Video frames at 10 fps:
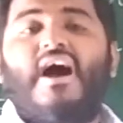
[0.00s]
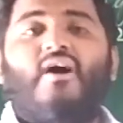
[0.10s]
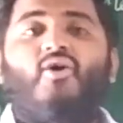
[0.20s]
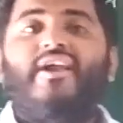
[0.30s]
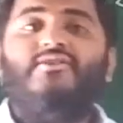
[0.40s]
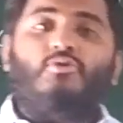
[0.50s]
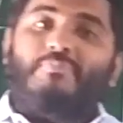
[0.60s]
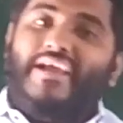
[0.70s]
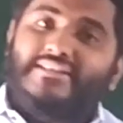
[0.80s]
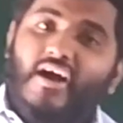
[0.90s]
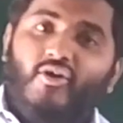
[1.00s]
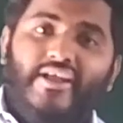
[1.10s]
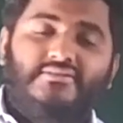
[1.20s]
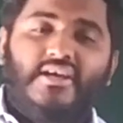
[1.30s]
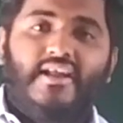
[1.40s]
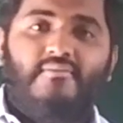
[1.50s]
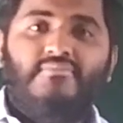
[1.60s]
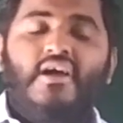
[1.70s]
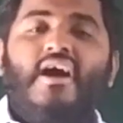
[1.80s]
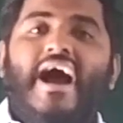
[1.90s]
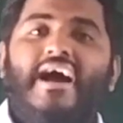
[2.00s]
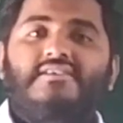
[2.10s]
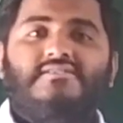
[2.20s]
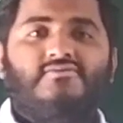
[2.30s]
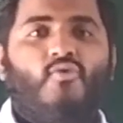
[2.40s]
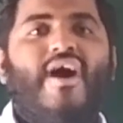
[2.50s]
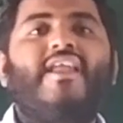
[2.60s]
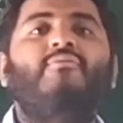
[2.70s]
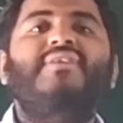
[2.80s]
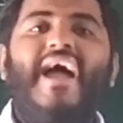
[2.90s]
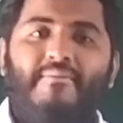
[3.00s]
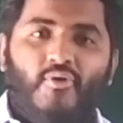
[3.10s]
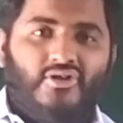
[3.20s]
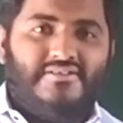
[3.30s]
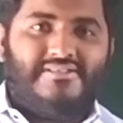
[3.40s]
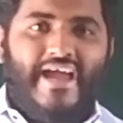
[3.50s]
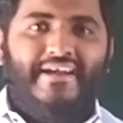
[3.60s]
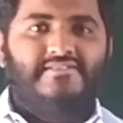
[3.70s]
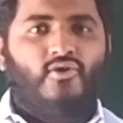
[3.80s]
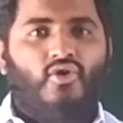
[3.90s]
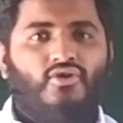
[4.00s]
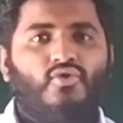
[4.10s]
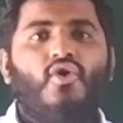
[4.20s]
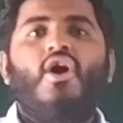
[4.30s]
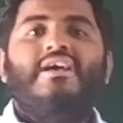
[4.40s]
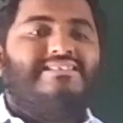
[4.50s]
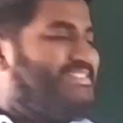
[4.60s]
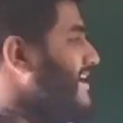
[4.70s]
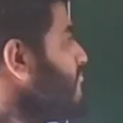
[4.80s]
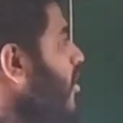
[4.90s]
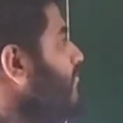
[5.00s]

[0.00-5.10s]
According to Pythagorean theorem, square of the hypotenuse side is equal to sum